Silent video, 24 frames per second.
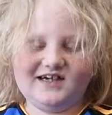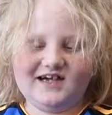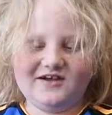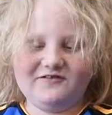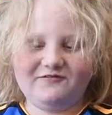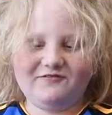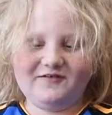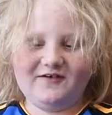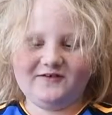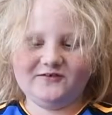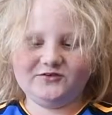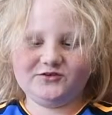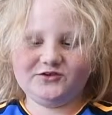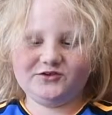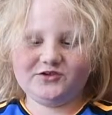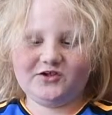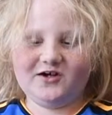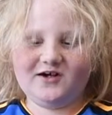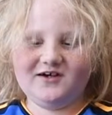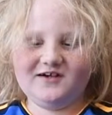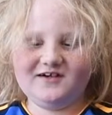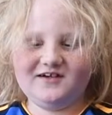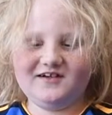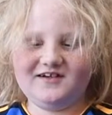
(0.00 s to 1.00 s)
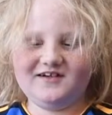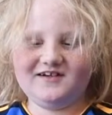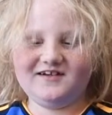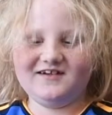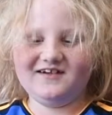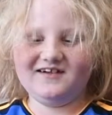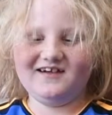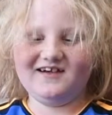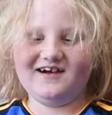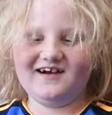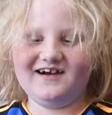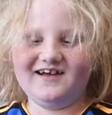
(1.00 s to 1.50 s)
I felt shocked,
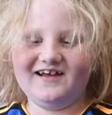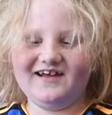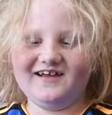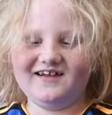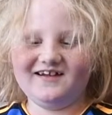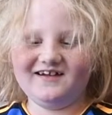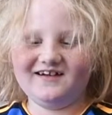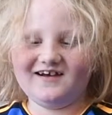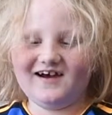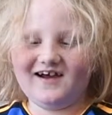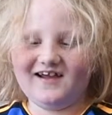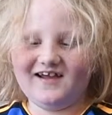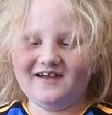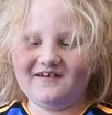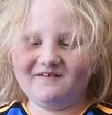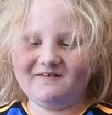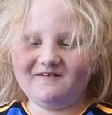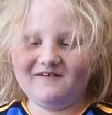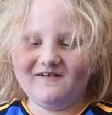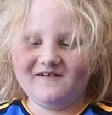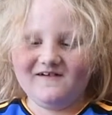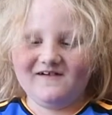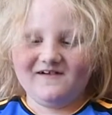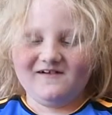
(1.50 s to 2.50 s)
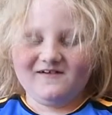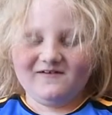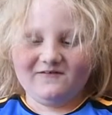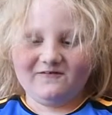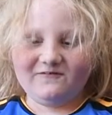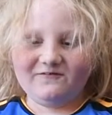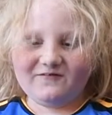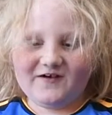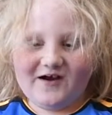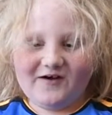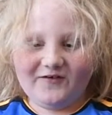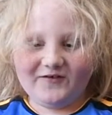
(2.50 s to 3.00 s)
and I
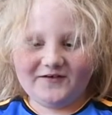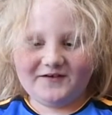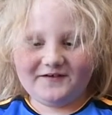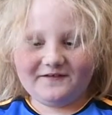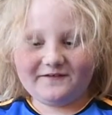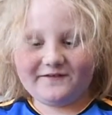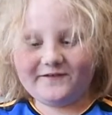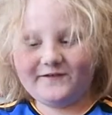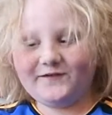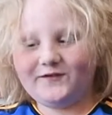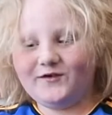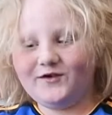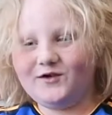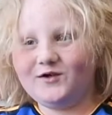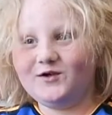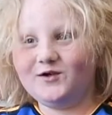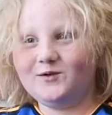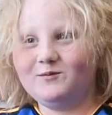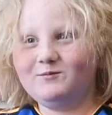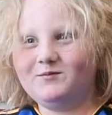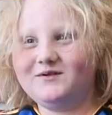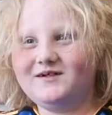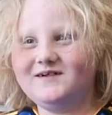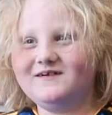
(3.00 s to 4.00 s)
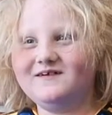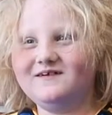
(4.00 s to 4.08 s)
felt disturbed.